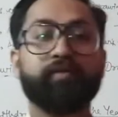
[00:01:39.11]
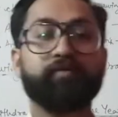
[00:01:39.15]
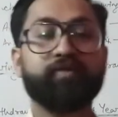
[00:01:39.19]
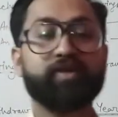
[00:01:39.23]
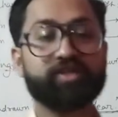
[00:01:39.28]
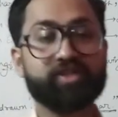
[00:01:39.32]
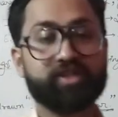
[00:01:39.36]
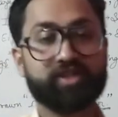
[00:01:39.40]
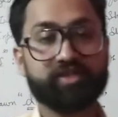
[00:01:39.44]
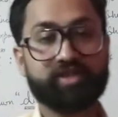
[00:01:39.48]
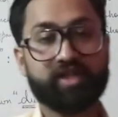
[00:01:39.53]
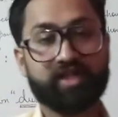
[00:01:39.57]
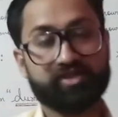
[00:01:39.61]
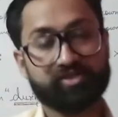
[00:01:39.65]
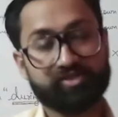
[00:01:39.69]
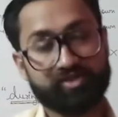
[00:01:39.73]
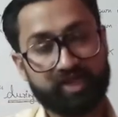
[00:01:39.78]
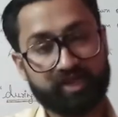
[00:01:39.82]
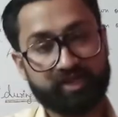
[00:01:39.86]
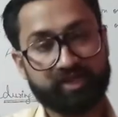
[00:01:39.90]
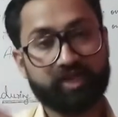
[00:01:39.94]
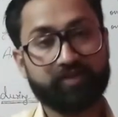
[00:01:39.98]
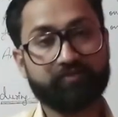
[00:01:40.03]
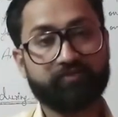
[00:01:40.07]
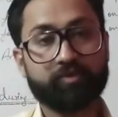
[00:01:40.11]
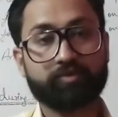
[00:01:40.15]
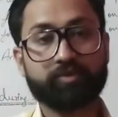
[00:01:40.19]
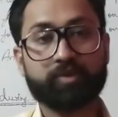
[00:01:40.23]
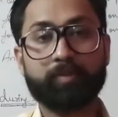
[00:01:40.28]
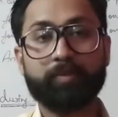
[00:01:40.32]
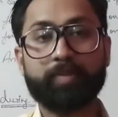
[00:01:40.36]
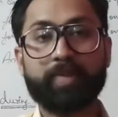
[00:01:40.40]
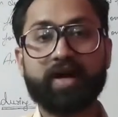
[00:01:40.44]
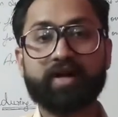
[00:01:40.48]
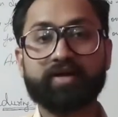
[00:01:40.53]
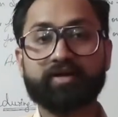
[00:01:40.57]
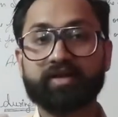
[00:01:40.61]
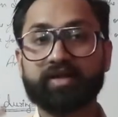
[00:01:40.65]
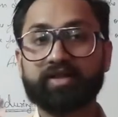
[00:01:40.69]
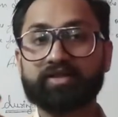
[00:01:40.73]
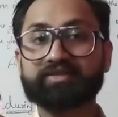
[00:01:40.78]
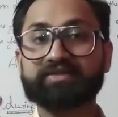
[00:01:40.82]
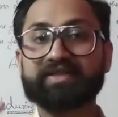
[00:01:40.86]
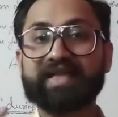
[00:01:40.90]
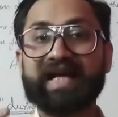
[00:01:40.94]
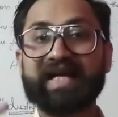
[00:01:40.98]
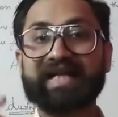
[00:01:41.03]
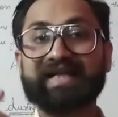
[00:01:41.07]
which is extracted from the
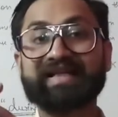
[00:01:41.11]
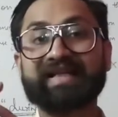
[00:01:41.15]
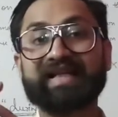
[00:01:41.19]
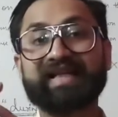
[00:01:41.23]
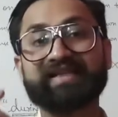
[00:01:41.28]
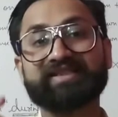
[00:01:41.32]
partners and